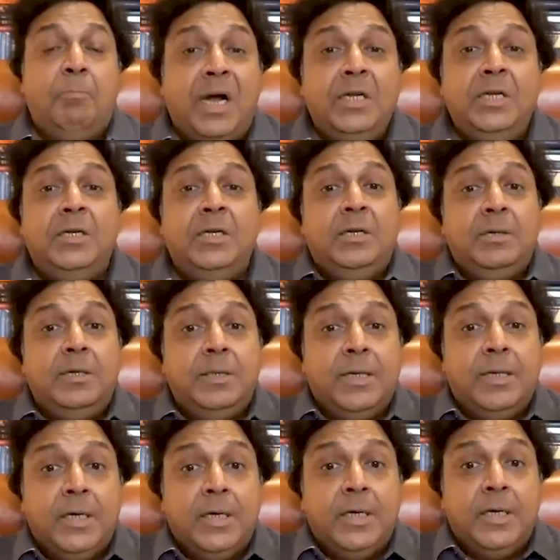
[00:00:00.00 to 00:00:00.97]
But
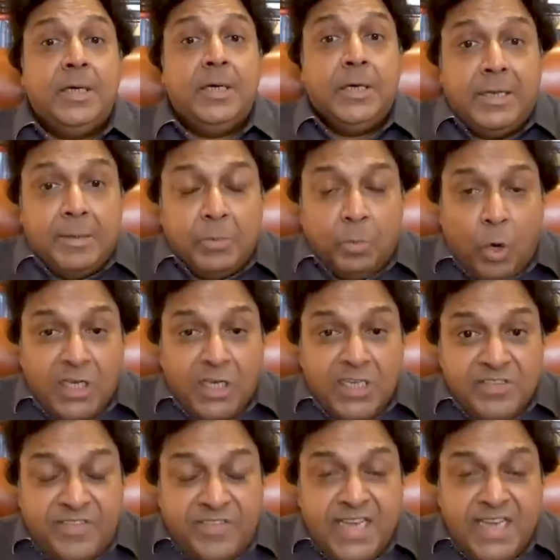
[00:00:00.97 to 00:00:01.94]

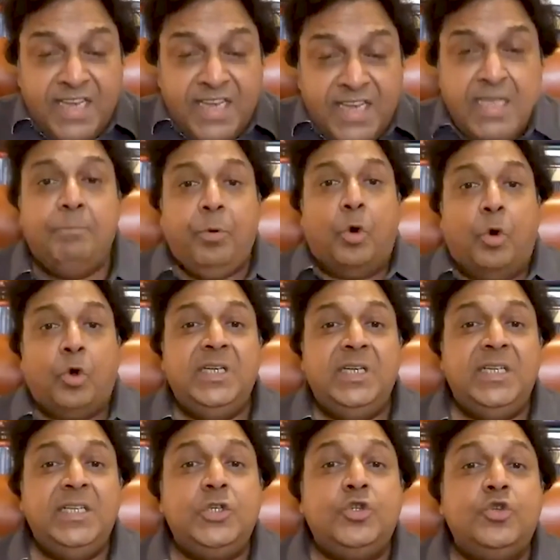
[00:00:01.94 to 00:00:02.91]
what is very
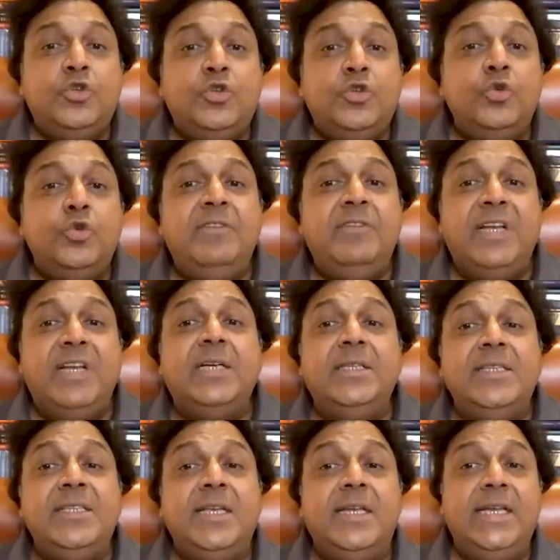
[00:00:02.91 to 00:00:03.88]
important is truth and
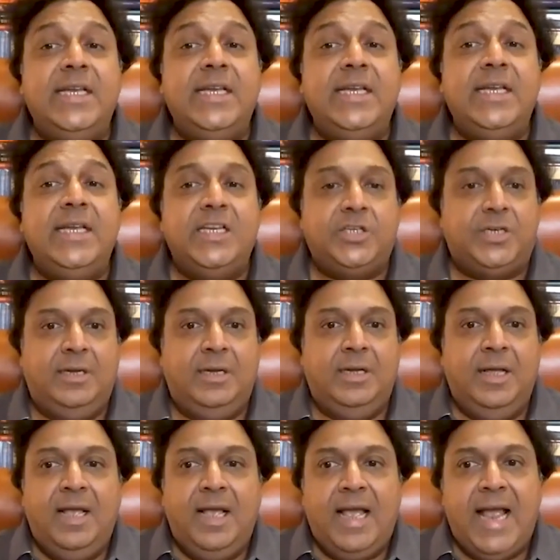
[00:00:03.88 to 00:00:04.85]
reconciliation.
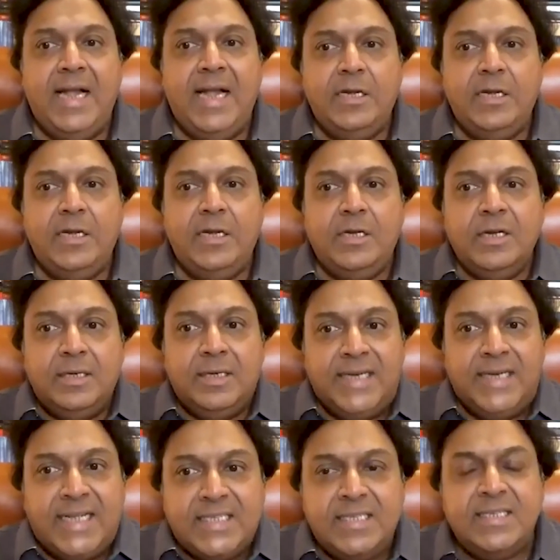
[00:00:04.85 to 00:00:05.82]
And
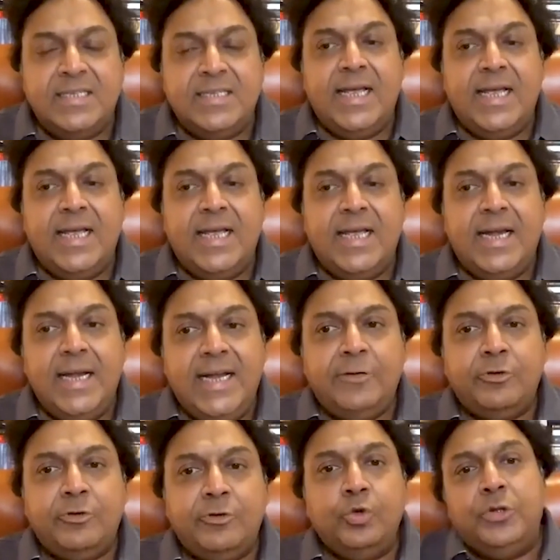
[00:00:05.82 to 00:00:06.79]
necessarily,
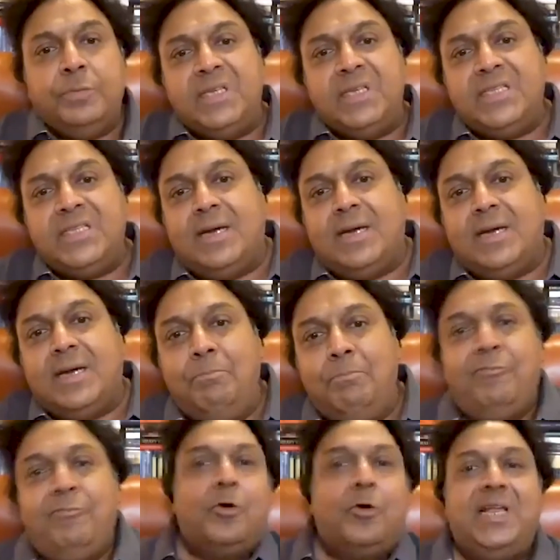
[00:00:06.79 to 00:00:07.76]
truth must come
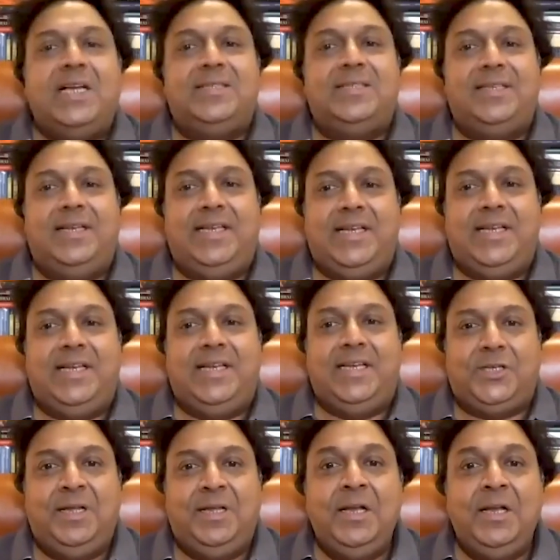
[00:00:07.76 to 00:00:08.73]
before
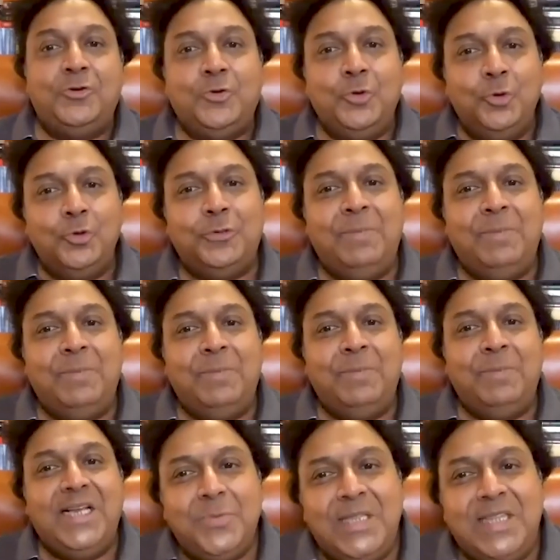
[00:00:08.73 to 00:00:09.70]
reconciliation. Truth
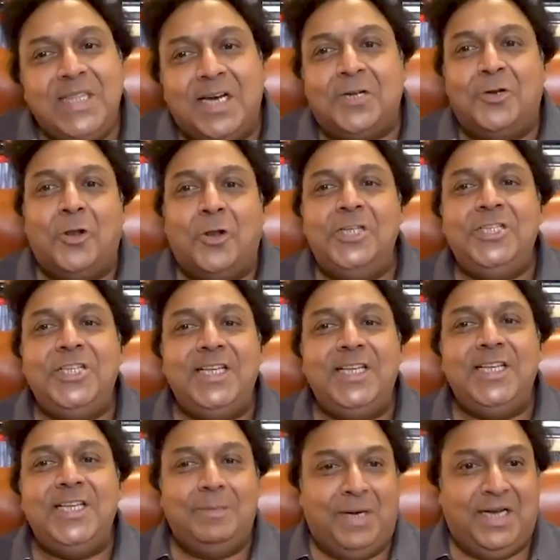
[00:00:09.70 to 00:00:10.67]
begins with
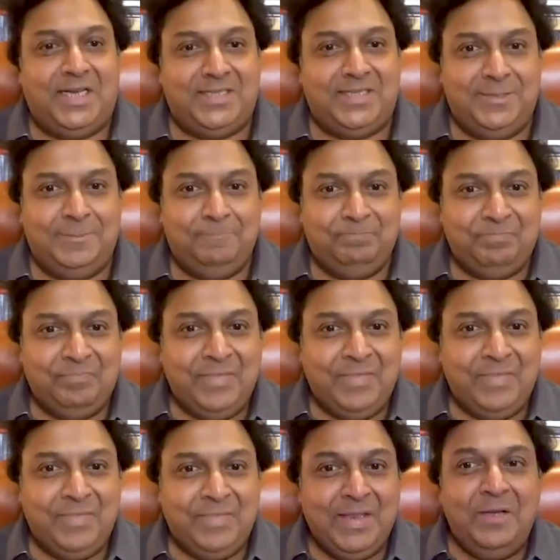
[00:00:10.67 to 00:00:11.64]
acknowledging the past.
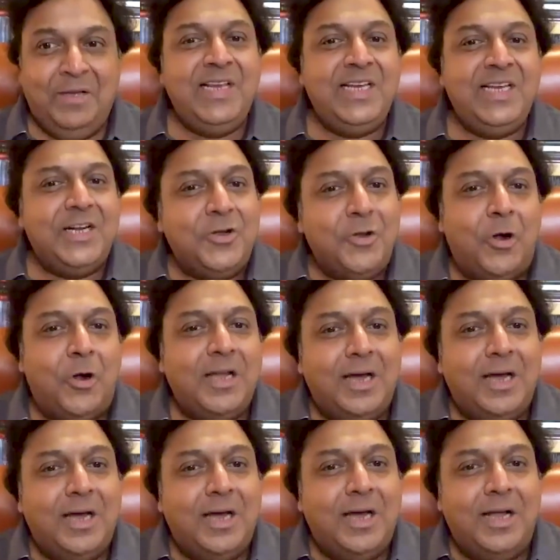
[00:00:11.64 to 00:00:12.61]
We did
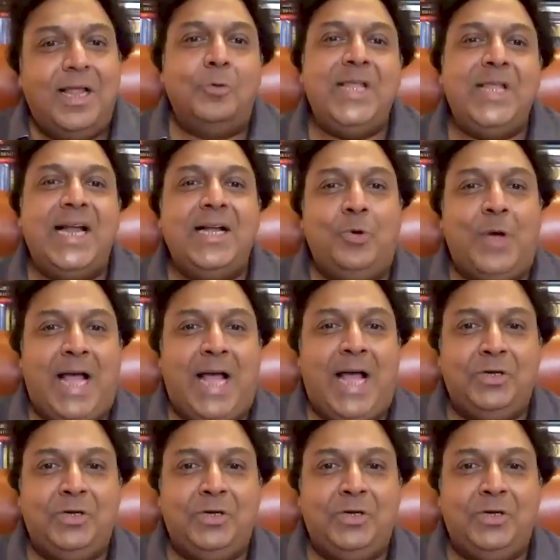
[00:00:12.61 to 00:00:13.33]
not allow that to